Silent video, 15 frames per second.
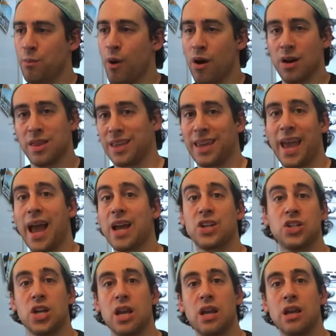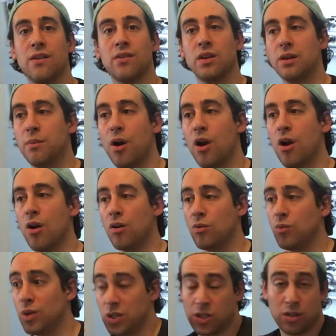part of the cachet of an Amaro,
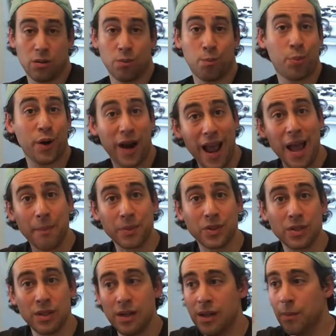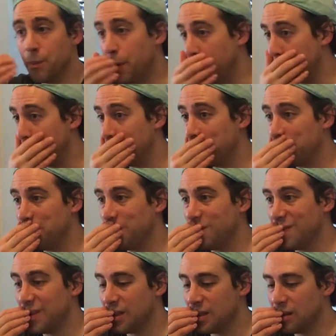which perhaps, but
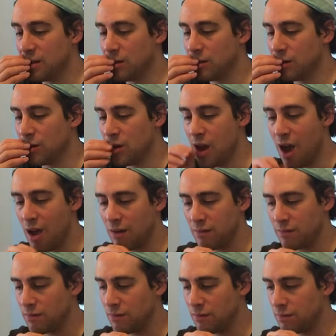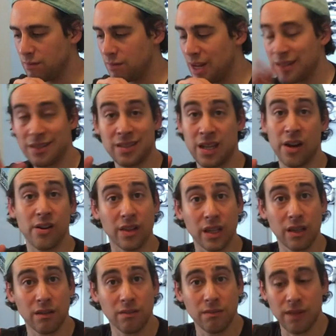not necessarily.
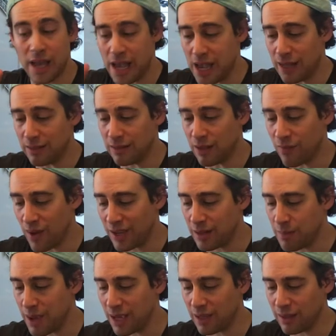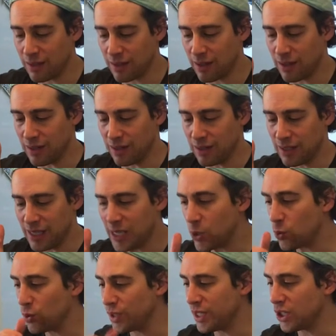And if I can make an
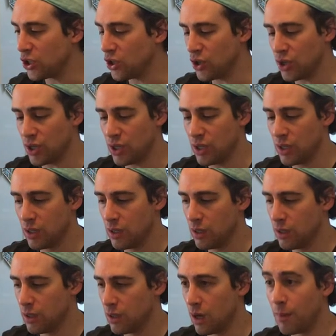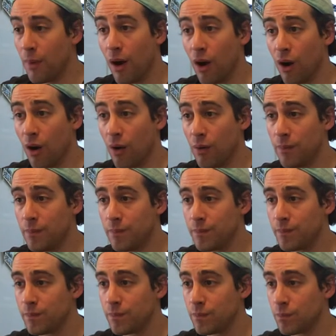equally good Amaro,
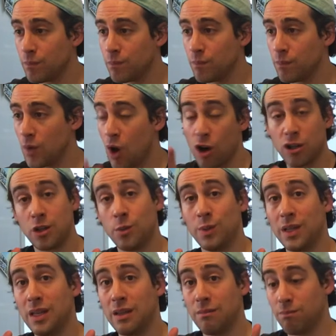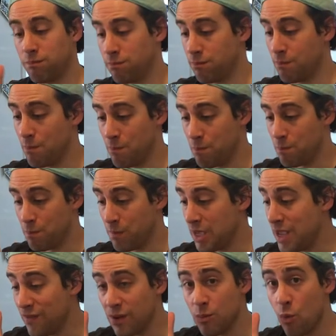arguably
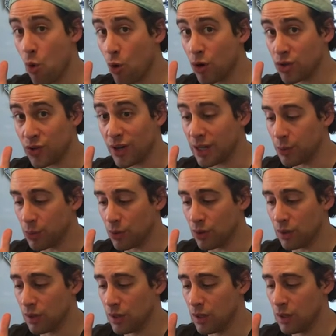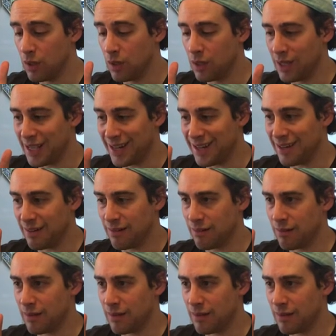even more drinkable in